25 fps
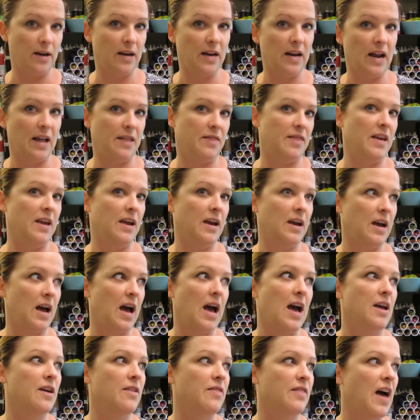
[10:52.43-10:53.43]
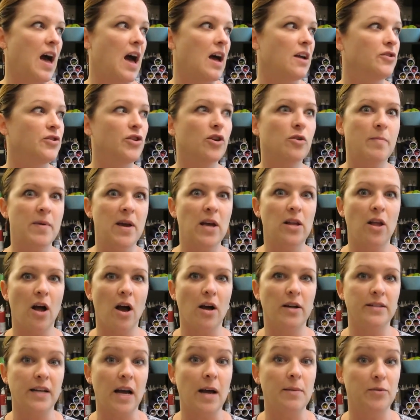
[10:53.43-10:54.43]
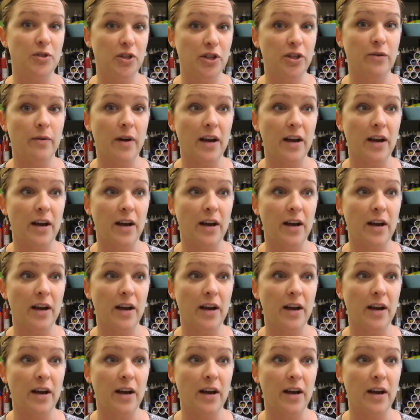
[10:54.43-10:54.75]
And I think I that took me a long time to do.